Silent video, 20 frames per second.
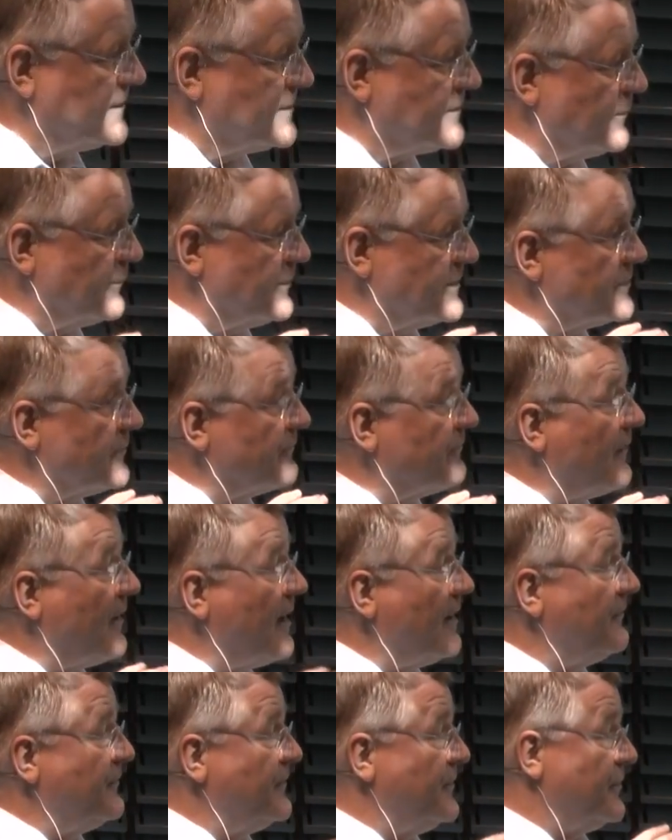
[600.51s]
So it's a
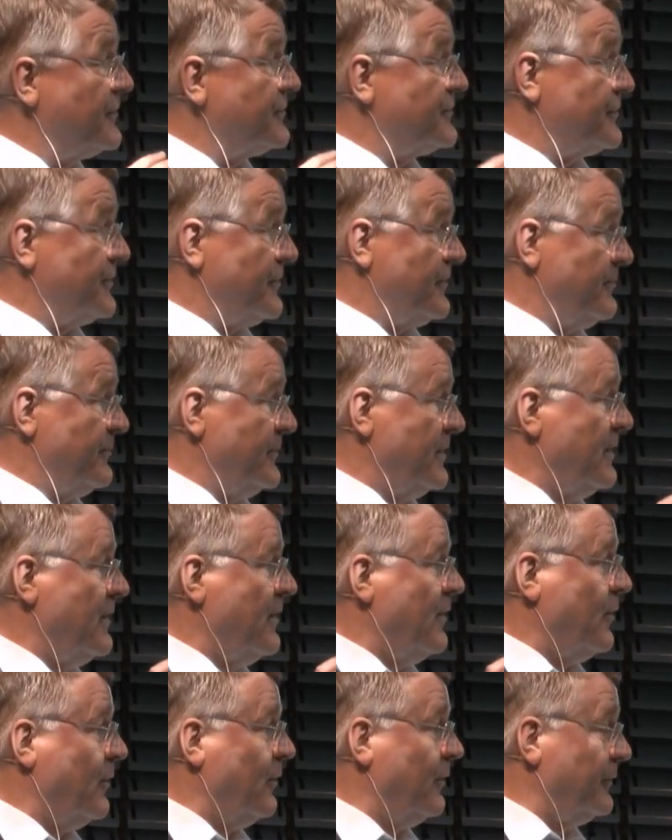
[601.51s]
five-year term
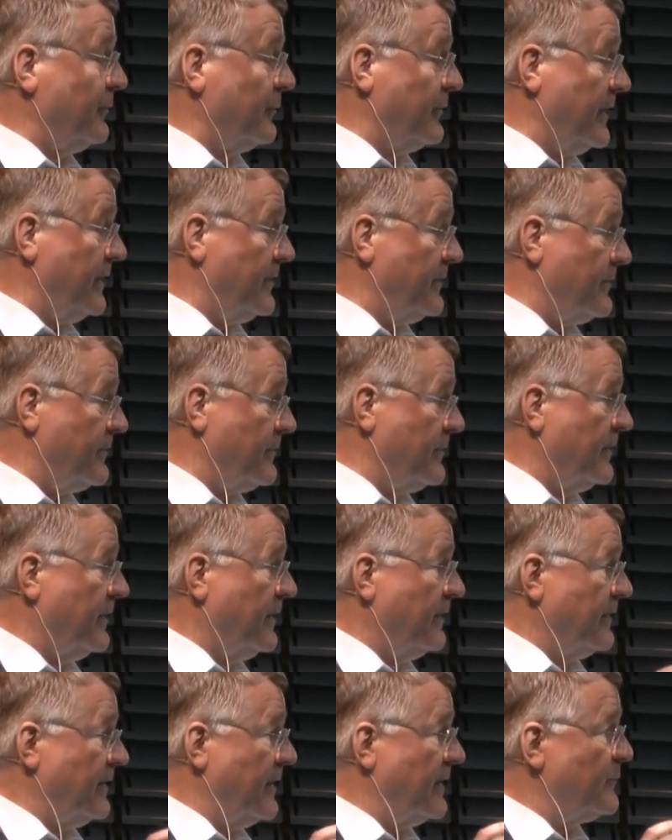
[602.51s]
altogether
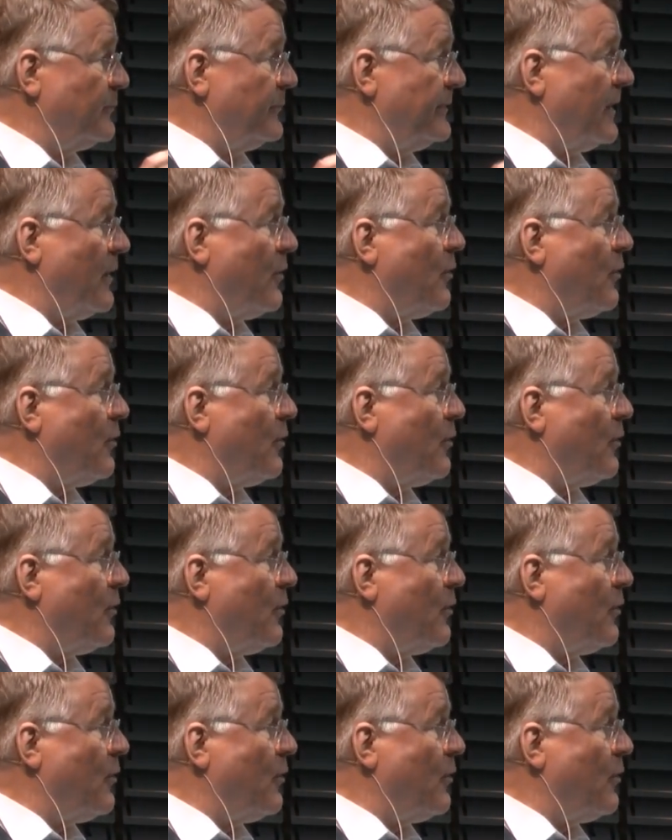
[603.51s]
that we are